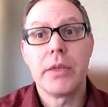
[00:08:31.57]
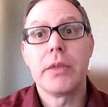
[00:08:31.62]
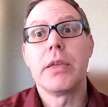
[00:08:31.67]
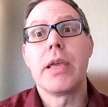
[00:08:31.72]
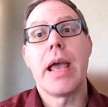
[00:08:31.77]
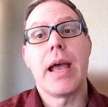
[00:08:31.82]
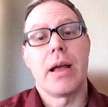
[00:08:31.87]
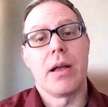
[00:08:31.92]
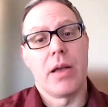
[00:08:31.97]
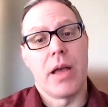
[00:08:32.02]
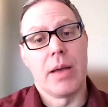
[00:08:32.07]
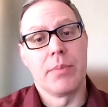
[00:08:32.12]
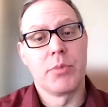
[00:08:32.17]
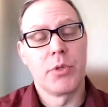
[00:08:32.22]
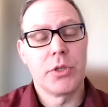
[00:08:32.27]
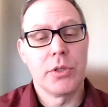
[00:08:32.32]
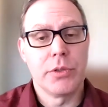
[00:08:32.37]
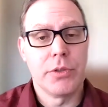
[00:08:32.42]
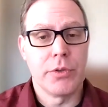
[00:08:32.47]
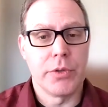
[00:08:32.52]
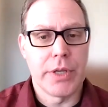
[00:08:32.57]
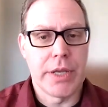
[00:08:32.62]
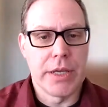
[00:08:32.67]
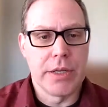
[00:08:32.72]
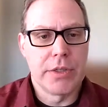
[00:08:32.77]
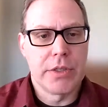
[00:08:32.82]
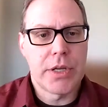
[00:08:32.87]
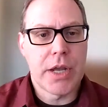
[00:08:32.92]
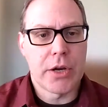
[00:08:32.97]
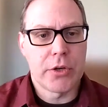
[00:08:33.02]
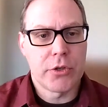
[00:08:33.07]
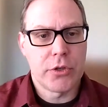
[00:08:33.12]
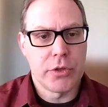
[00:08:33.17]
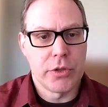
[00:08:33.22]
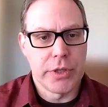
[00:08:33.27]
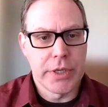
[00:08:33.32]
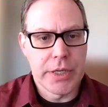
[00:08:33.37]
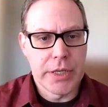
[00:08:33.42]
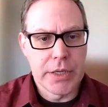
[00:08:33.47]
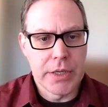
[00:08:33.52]
Yeah, absolutely. It's
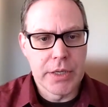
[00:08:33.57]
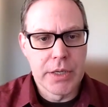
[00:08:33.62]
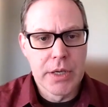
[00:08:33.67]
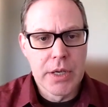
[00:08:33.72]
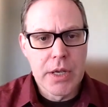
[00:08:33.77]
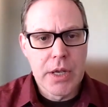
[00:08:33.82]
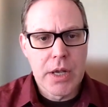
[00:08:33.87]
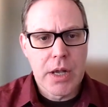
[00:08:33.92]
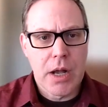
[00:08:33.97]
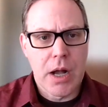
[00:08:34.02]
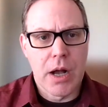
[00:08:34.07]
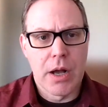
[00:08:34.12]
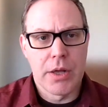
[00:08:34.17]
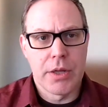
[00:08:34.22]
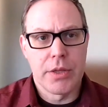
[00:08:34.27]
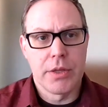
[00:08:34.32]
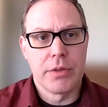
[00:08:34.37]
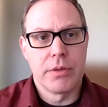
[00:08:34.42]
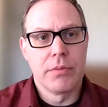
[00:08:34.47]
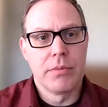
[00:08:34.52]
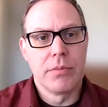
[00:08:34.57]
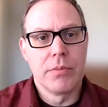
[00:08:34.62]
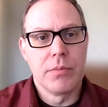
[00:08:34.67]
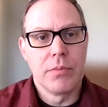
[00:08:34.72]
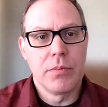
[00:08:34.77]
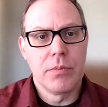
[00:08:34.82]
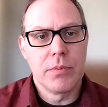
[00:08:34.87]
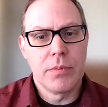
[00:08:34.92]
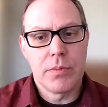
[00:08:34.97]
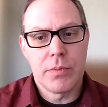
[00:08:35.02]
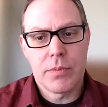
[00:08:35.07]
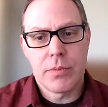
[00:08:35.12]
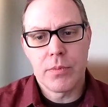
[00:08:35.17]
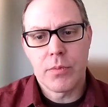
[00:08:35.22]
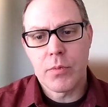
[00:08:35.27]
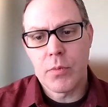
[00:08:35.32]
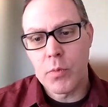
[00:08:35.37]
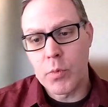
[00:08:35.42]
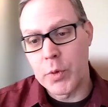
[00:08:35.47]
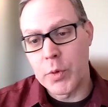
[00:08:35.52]
actually, we're
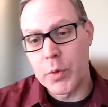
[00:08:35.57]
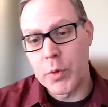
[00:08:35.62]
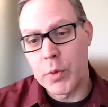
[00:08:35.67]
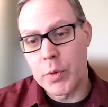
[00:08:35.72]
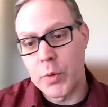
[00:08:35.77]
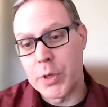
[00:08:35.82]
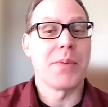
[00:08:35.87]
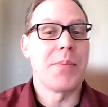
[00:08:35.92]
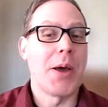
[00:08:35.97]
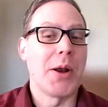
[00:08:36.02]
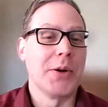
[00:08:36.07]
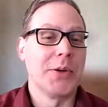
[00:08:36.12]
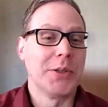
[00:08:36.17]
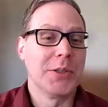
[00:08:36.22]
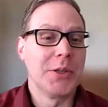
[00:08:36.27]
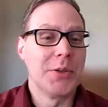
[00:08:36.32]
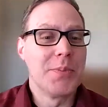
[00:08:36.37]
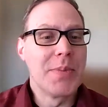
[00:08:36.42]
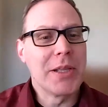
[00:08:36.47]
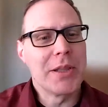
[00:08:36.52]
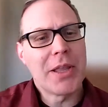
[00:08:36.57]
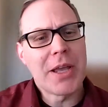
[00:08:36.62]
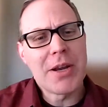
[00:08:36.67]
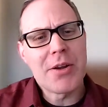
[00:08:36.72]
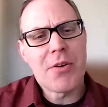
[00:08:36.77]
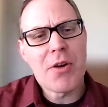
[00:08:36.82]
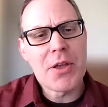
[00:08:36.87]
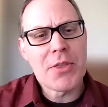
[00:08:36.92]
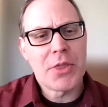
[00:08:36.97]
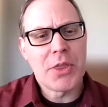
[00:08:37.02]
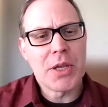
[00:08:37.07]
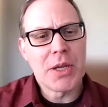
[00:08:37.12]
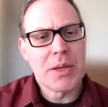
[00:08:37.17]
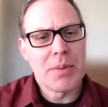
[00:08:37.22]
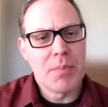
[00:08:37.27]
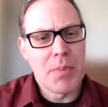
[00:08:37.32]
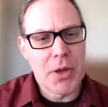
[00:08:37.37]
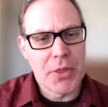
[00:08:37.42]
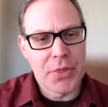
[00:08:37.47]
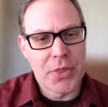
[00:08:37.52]
going to talk about it a little bit later, I
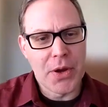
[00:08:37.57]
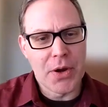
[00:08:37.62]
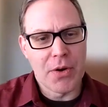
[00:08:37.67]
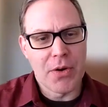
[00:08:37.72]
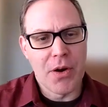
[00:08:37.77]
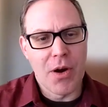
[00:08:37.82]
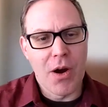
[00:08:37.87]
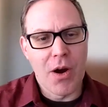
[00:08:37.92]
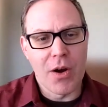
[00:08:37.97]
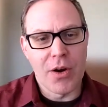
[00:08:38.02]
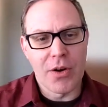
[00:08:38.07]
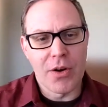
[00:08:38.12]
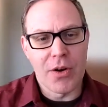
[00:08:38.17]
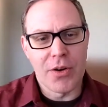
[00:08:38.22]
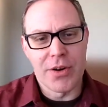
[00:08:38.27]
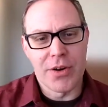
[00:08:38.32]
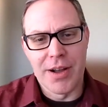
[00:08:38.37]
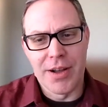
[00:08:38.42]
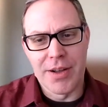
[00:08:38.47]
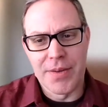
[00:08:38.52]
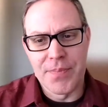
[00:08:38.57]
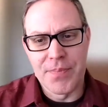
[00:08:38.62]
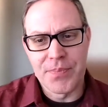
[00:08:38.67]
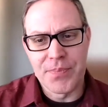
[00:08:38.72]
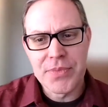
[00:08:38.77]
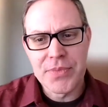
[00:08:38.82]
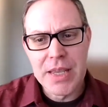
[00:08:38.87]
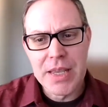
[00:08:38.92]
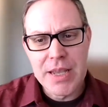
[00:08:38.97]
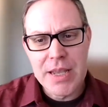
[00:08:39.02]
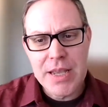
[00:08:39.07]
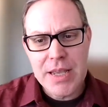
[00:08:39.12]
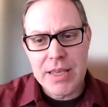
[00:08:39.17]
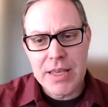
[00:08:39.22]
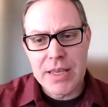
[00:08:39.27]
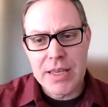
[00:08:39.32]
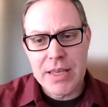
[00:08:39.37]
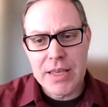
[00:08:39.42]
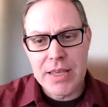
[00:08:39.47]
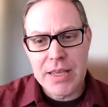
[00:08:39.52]
think, but okay. There are,
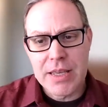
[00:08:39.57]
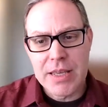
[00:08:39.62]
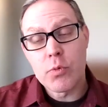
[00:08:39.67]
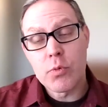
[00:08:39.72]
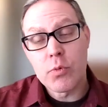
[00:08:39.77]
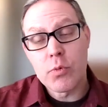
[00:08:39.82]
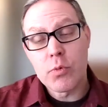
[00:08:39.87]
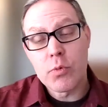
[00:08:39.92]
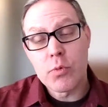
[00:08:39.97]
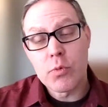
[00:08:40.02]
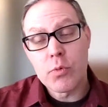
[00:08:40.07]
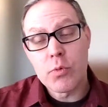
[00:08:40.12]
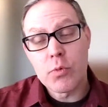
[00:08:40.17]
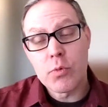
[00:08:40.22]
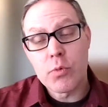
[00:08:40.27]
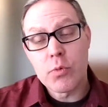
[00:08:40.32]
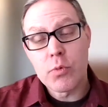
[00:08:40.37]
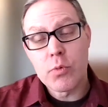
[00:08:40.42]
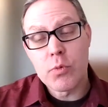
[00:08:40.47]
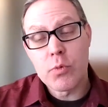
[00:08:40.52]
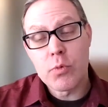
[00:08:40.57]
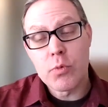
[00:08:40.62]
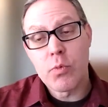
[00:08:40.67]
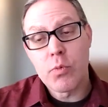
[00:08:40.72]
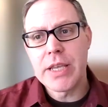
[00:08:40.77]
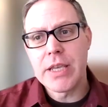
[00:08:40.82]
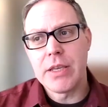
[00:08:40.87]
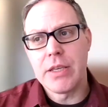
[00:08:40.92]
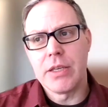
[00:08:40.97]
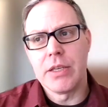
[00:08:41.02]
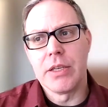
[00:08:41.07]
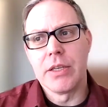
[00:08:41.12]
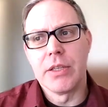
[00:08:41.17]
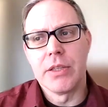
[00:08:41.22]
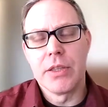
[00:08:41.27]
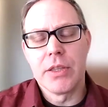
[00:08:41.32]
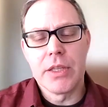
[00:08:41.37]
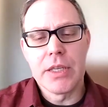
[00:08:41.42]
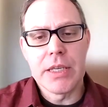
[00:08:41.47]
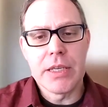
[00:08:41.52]
this runs natively
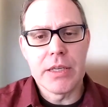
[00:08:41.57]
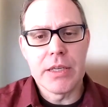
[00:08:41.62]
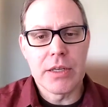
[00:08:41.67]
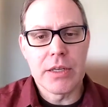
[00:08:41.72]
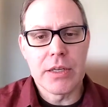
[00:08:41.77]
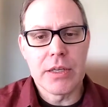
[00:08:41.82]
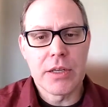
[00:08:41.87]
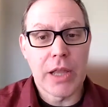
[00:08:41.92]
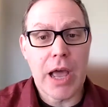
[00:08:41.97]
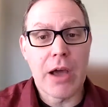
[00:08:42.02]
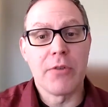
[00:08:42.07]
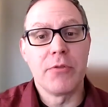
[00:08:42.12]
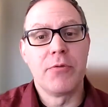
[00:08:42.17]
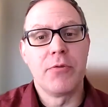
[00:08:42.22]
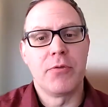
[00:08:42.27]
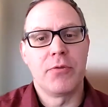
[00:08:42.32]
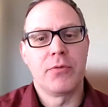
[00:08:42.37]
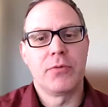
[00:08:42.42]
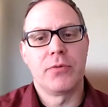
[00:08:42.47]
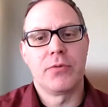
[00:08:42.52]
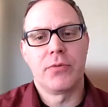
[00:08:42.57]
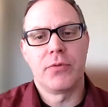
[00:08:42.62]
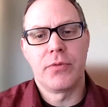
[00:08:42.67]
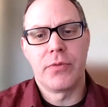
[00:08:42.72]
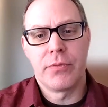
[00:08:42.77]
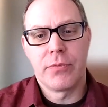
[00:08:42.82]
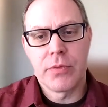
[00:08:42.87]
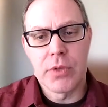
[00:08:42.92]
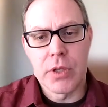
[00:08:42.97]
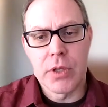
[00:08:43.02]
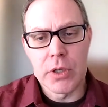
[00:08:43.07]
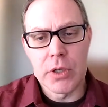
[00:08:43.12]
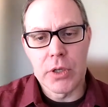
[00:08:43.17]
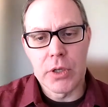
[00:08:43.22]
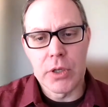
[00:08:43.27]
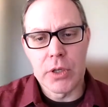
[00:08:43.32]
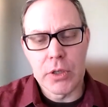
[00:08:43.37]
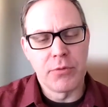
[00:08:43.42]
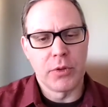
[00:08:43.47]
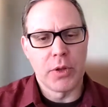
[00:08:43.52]
in the
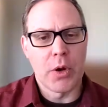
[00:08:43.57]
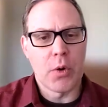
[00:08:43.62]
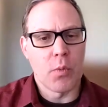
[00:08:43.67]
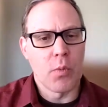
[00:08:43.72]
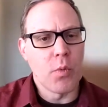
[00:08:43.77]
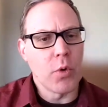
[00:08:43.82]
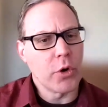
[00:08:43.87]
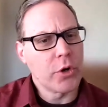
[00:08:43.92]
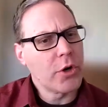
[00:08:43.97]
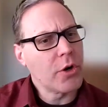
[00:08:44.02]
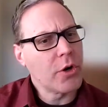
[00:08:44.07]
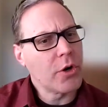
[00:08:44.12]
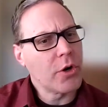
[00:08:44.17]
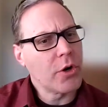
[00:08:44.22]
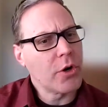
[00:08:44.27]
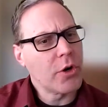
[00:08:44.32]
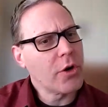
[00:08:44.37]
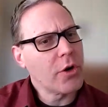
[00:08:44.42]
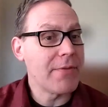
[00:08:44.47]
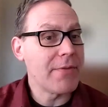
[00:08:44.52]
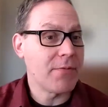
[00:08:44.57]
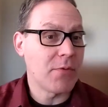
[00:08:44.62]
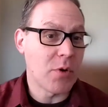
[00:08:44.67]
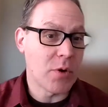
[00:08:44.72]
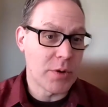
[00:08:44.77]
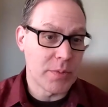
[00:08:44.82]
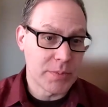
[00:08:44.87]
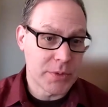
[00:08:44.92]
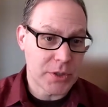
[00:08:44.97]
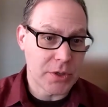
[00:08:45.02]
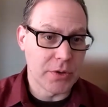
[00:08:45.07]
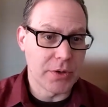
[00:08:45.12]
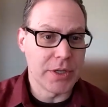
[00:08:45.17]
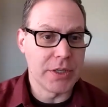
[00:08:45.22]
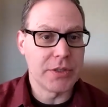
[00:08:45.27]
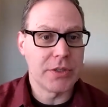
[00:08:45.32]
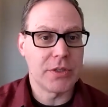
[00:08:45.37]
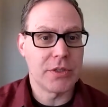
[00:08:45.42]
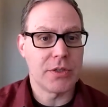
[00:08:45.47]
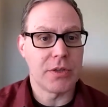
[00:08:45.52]
Cloudflare Worker platform. So
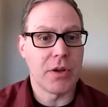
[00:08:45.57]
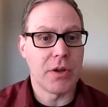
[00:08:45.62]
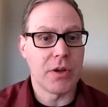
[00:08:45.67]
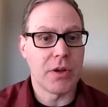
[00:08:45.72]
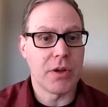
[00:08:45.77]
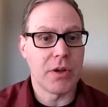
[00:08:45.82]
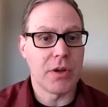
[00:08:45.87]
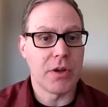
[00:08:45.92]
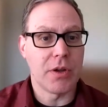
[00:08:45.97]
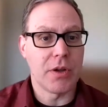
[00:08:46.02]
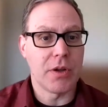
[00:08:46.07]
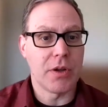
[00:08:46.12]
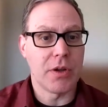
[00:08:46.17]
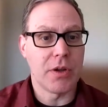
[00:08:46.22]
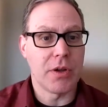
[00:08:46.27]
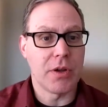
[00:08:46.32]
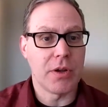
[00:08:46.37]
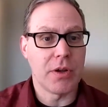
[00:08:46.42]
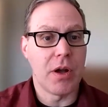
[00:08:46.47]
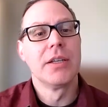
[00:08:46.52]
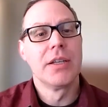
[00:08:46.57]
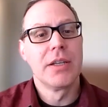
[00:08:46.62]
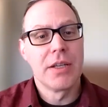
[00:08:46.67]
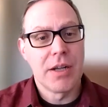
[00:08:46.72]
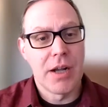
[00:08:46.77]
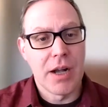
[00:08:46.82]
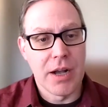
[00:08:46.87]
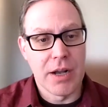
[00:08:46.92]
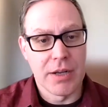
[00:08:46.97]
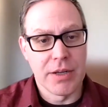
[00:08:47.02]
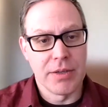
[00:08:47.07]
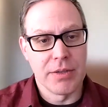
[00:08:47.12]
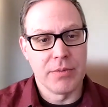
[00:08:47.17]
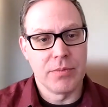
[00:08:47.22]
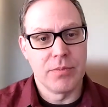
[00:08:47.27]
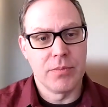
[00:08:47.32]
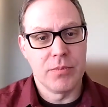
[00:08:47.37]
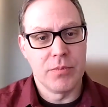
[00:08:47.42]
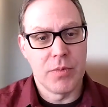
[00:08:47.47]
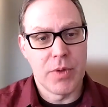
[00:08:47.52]
it's all running
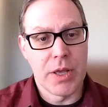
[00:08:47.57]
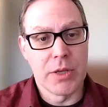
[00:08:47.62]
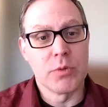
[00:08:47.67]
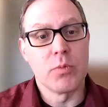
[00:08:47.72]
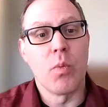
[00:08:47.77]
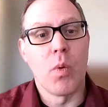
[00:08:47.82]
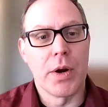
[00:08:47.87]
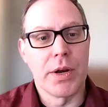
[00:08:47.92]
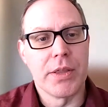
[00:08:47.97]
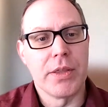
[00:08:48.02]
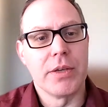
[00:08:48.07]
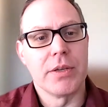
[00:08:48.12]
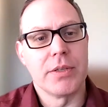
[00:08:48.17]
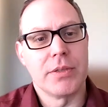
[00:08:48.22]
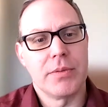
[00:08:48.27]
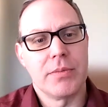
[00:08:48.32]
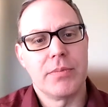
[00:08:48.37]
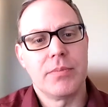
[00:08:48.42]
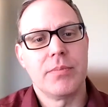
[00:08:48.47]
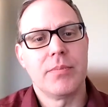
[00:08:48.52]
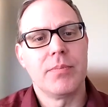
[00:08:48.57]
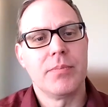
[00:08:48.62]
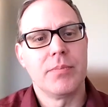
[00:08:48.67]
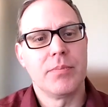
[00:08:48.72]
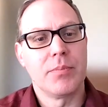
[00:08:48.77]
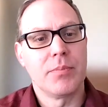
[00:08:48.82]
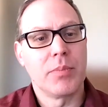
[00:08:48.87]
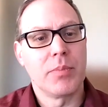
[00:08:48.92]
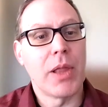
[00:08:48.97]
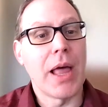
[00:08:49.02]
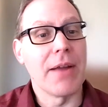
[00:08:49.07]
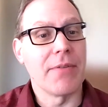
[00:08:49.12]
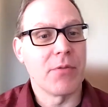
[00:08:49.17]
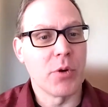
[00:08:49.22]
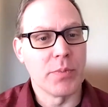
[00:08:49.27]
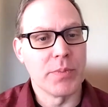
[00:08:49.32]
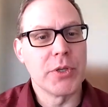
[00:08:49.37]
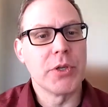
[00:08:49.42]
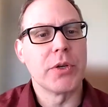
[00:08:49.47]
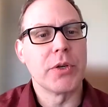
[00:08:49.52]
as one of the
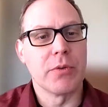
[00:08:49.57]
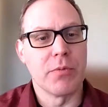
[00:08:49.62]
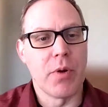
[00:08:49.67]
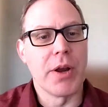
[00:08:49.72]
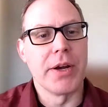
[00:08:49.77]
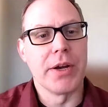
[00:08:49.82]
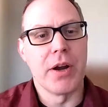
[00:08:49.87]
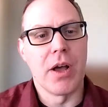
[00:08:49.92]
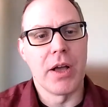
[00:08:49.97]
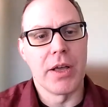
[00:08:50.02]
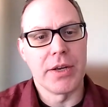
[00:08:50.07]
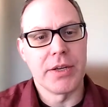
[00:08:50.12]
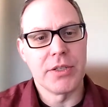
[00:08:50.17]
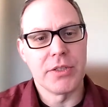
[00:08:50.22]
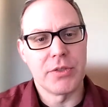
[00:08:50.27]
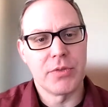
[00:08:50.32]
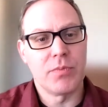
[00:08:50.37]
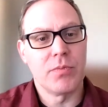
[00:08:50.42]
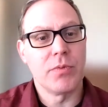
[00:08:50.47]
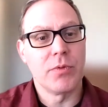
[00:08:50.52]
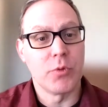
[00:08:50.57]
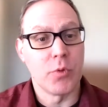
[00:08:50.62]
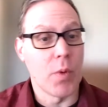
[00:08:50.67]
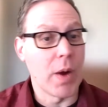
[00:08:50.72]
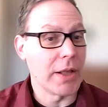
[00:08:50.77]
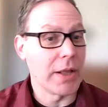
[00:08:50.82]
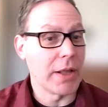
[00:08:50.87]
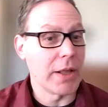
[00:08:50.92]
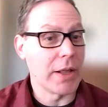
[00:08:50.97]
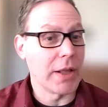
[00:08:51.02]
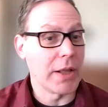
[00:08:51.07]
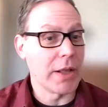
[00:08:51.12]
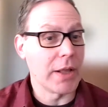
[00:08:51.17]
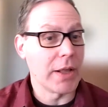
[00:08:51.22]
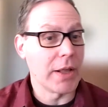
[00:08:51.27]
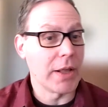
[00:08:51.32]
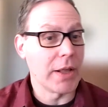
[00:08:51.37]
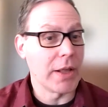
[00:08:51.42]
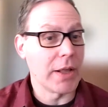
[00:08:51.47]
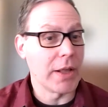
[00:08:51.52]
platforms you can run it on is directly
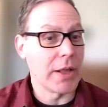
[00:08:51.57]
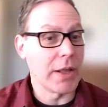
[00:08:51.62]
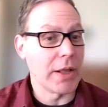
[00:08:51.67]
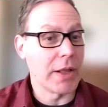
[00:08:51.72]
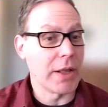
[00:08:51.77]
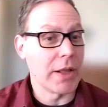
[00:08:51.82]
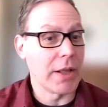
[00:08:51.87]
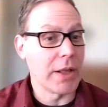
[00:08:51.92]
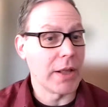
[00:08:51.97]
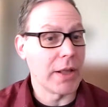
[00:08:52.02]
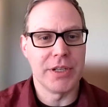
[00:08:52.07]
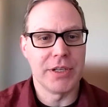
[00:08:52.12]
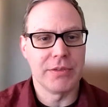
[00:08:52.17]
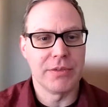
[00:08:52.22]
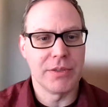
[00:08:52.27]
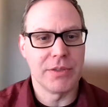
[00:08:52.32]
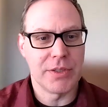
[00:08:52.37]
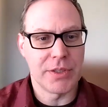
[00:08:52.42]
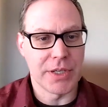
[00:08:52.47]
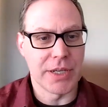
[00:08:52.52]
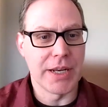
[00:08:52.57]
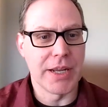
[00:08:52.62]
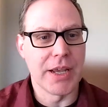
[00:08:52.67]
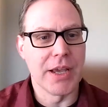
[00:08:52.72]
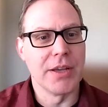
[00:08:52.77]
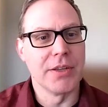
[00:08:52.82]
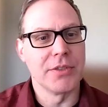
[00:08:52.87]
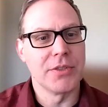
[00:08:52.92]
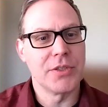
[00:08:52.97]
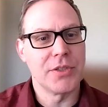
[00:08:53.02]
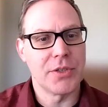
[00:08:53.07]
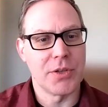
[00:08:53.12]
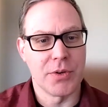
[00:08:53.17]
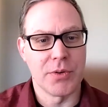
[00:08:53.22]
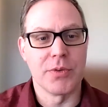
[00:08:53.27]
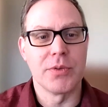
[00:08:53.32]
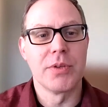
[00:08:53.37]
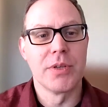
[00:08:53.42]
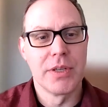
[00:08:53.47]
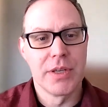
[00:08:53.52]
inside Cloudflare CDN.
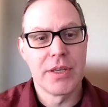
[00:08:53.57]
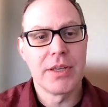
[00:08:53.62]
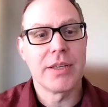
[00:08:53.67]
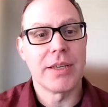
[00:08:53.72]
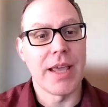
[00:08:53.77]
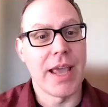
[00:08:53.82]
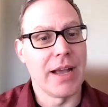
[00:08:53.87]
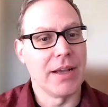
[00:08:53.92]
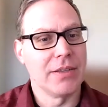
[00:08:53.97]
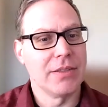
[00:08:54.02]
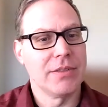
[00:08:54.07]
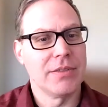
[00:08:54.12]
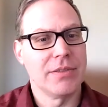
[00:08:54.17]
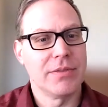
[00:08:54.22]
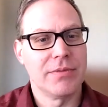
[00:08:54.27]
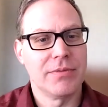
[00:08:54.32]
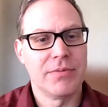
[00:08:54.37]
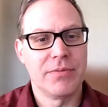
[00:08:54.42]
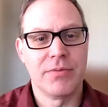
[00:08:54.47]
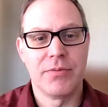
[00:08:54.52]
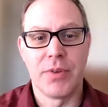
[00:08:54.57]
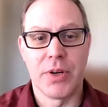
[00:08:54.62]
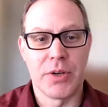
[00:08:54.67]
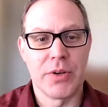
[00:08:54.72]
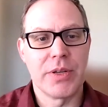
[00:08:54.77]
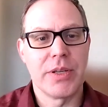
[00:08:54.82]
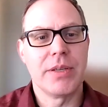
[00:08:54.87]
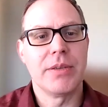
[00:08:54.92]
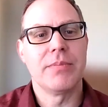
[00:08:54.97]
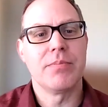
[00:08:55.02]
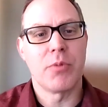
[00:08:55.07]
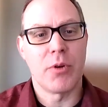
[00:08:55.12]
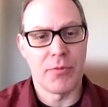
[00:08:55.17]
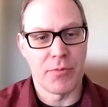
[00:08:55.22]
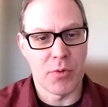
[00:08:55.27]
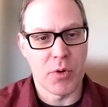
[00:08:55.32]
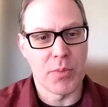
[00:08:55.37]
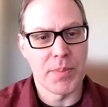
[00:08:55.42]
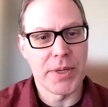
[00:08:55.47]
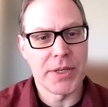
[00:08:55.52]
So yeah, very
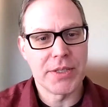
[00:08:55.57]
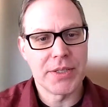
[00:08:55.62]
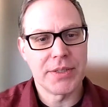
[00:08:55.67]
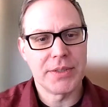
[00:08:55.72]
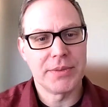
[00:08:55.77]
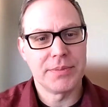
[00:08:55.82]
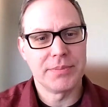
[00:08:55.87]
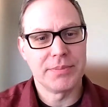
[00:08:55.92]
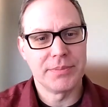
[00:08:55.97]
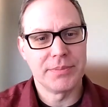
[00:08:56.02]
performant.